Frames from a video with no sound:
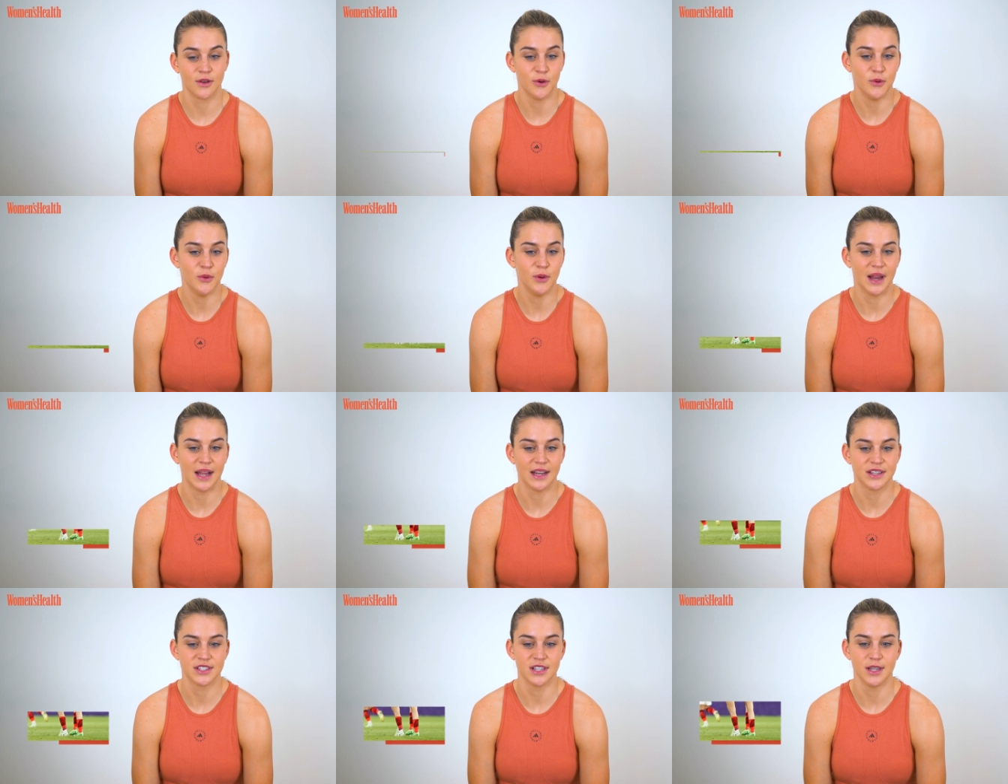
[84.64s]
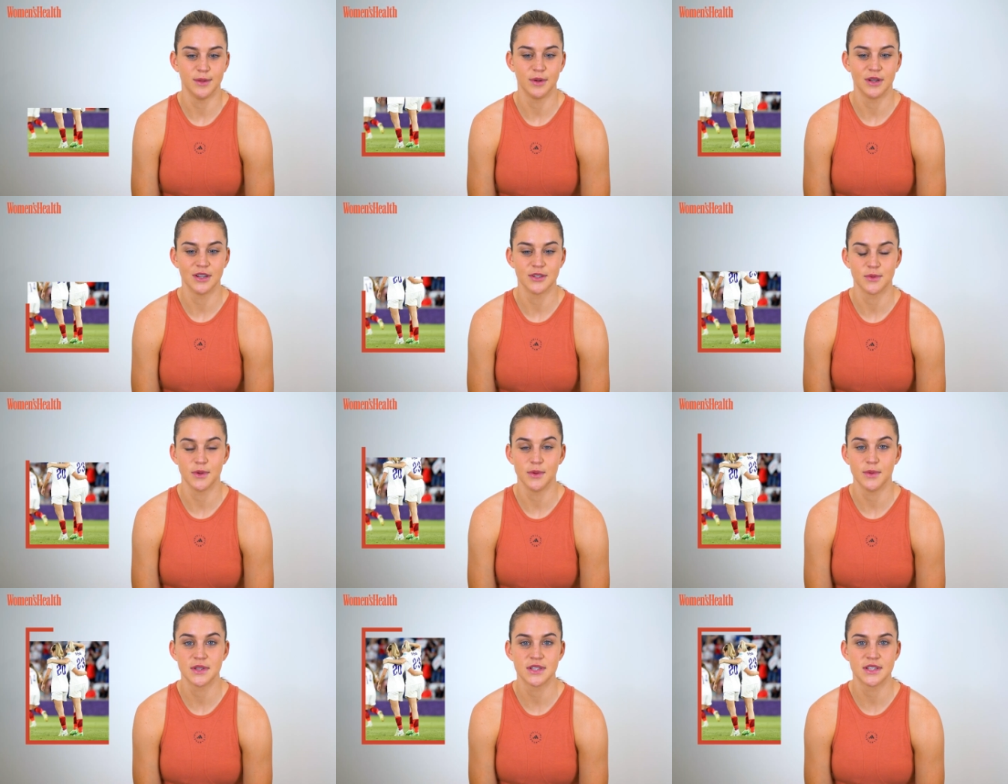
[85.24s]
cool actually, because
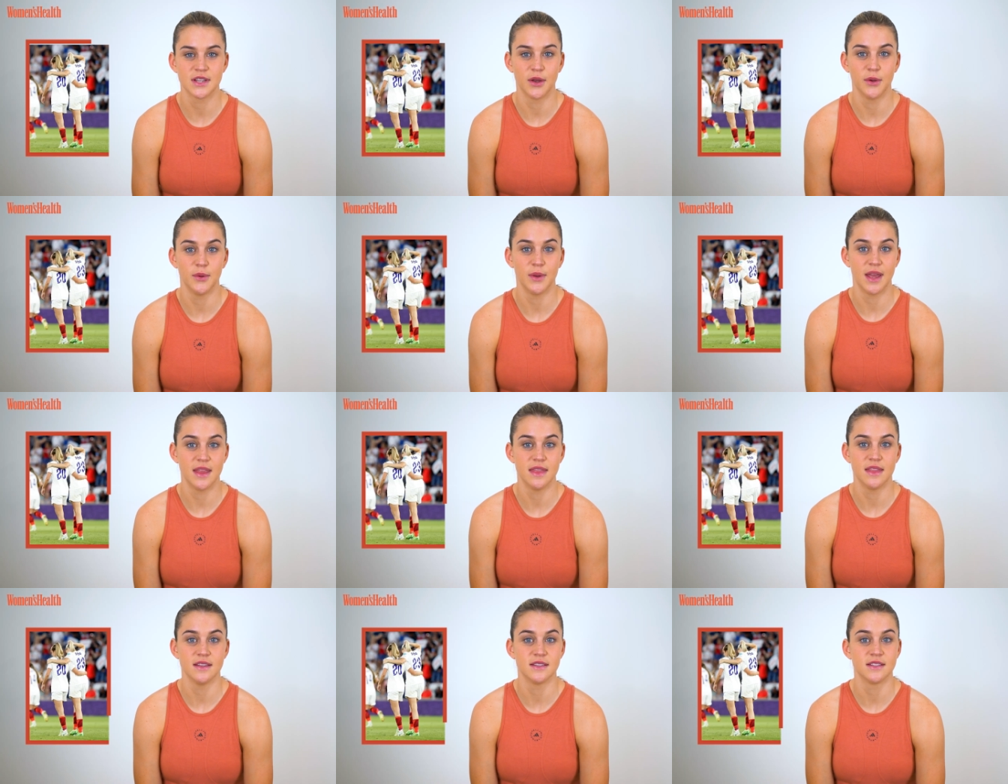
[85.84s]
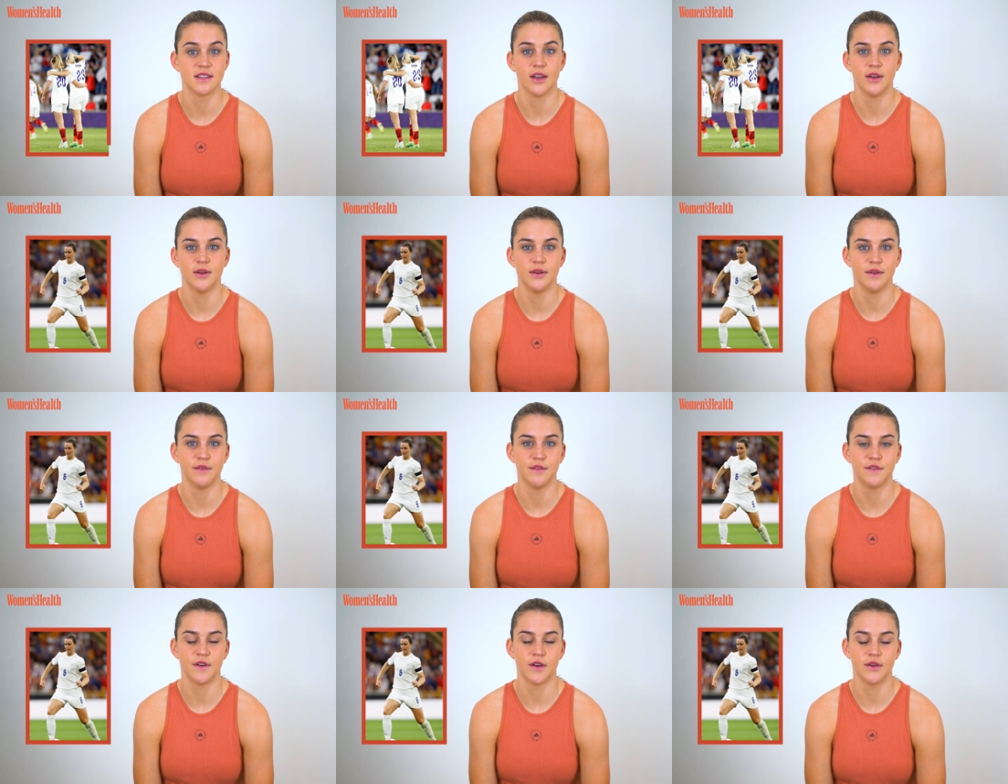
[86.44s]
we were so in the zone
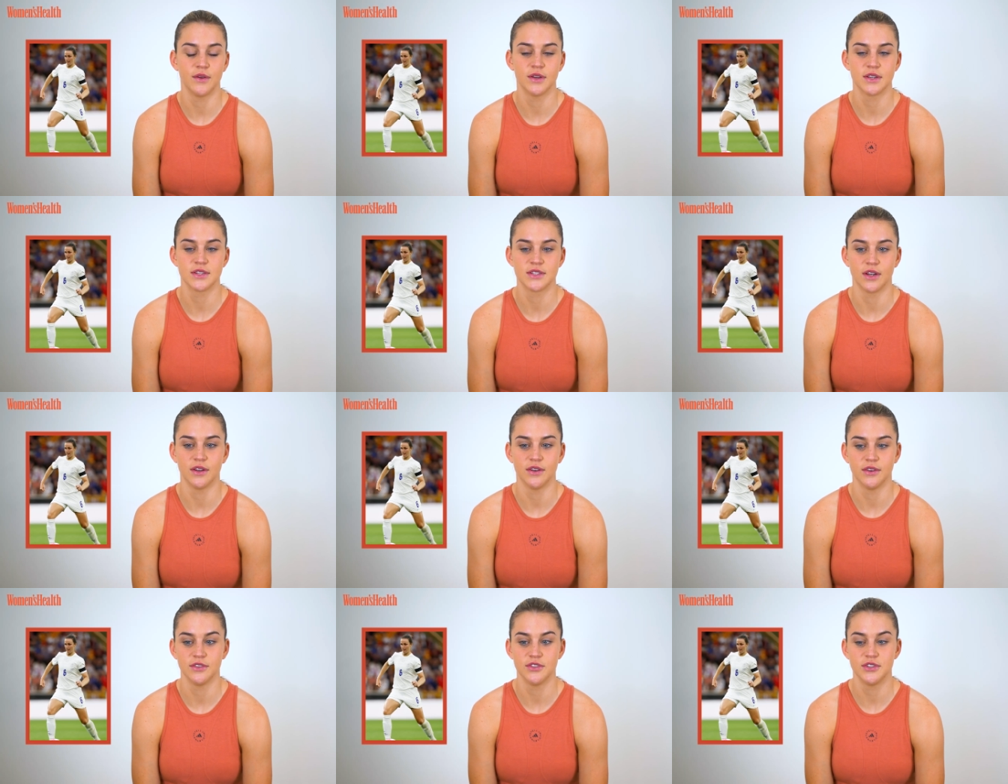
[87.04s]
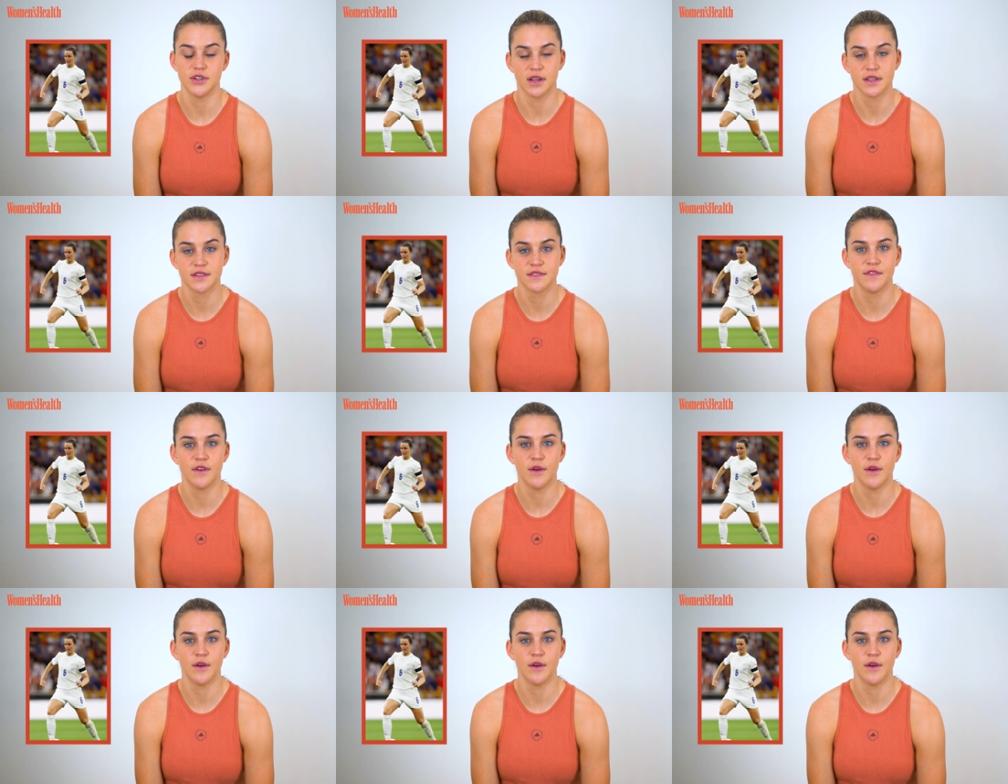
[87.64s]
and focused on just